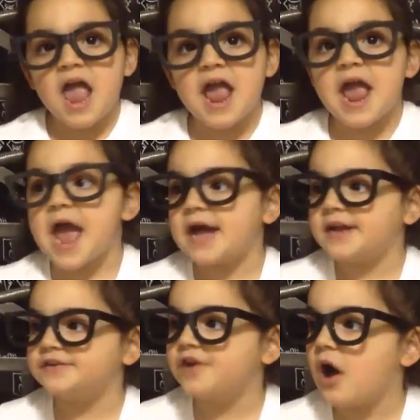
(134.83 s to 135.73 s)

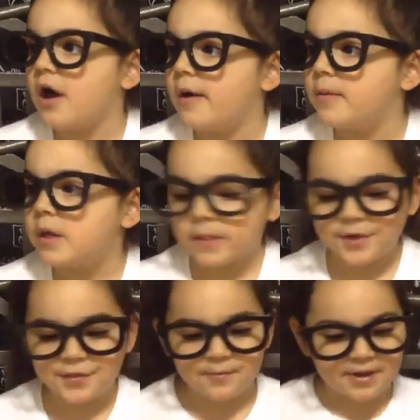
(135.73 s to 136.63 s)
and
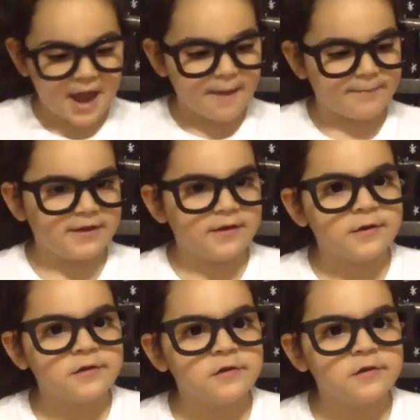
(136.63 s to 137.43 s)
let's see what happened.